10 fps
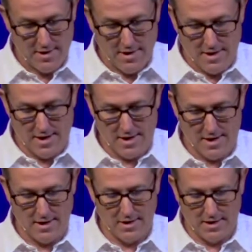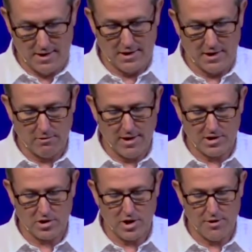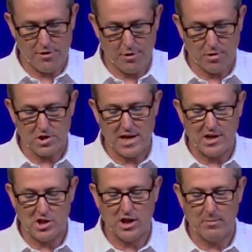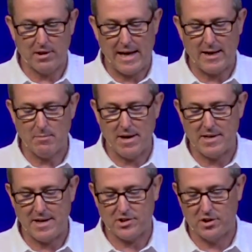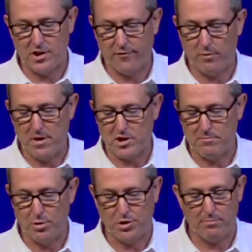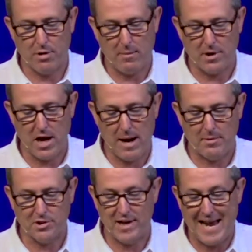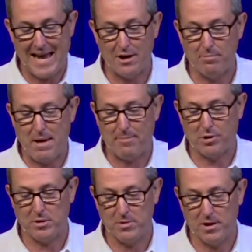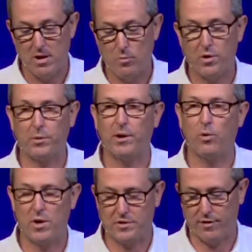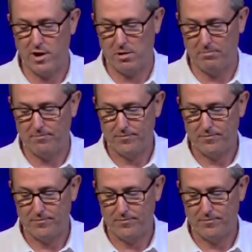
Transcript: Uh, Anita writes uh, Thursday, a gentleman came to my desk in the information booth at Broadway Commons and handed a paper to me with a request for help.